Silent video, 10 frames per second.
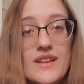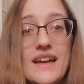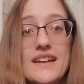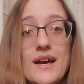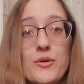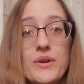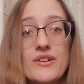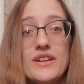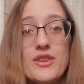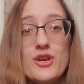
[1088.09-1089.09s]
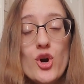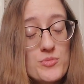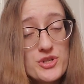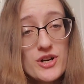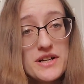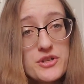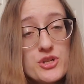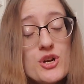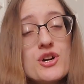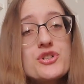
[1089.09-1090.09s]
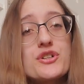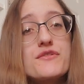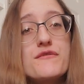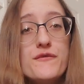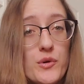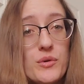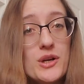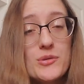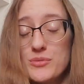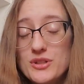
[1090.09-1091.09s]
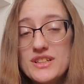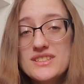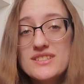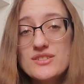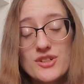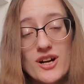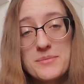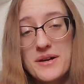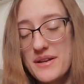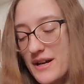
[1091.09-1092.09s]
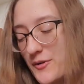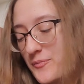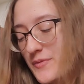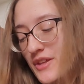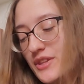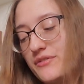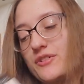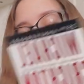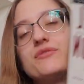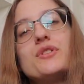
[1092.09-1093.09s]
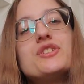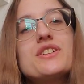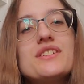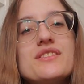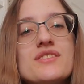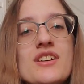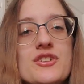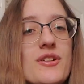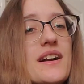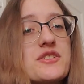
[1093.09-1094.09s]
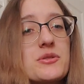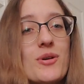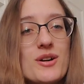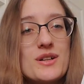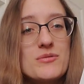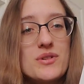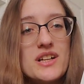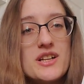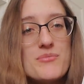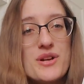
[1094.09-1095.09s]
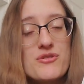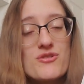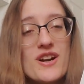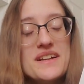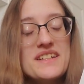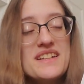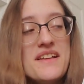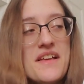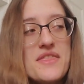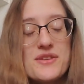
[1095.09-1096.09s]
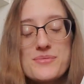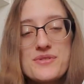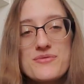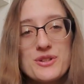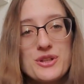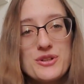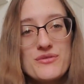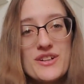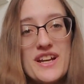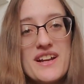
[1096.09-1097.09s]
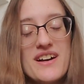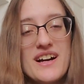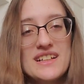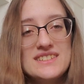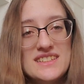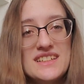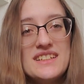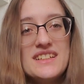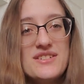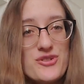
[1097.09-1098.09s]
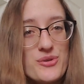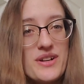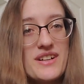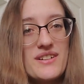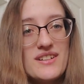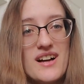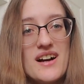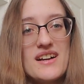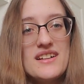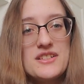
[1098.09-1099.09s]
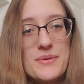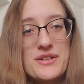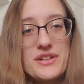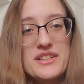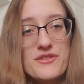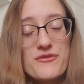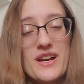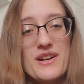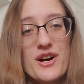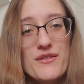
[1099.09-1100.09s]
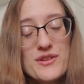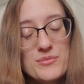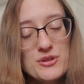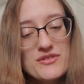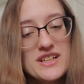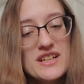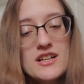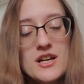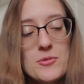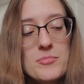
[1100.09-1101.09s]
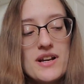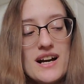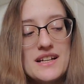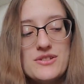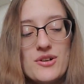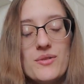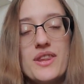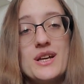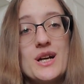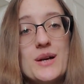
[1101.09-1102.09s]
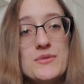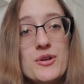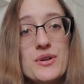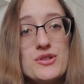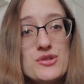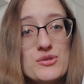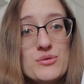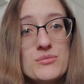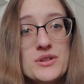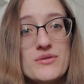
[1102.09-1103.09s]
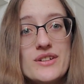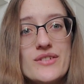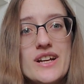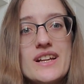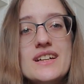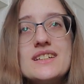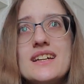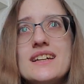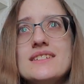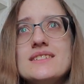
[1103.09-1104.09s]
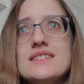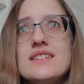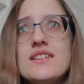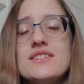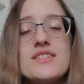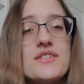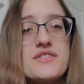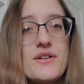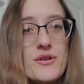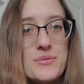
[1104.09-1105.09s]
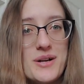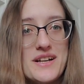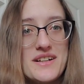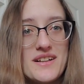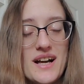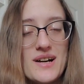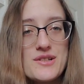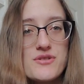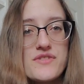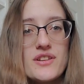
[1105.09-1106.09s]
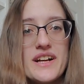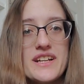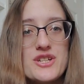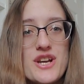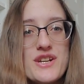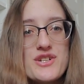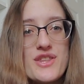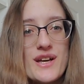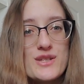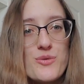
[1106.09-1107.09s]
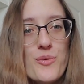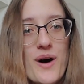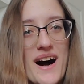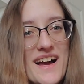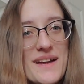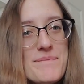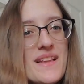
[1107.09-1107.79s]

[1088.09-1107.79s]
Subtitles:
And now we are in the home stretch, just 4 books to talk about now, the first of which is Jurassic Park by Michael Crichton. This was a really good read. I did enjoy it a lot, especially as a fan of the movie, but I don't think I'm going to be rereading it, and the sun is now going behind a cloud, so if the lighting changed, that's why.